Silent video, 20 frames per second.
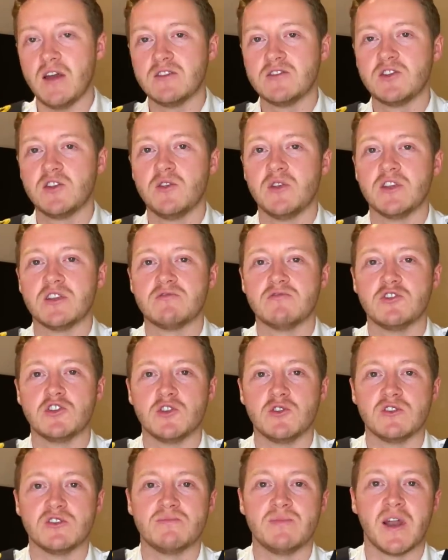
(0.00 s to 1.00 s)
to this
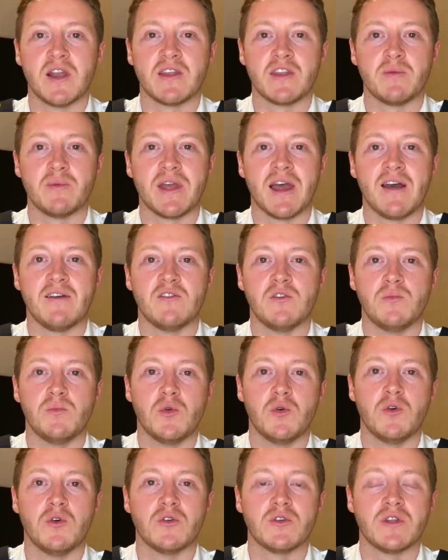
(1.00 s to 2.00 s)
reduced manning that we have on
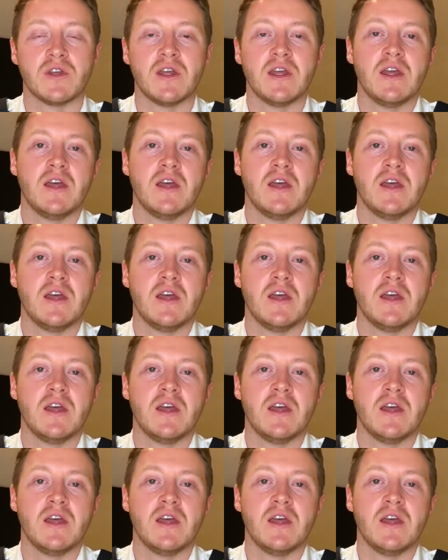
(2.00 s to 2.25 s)
board,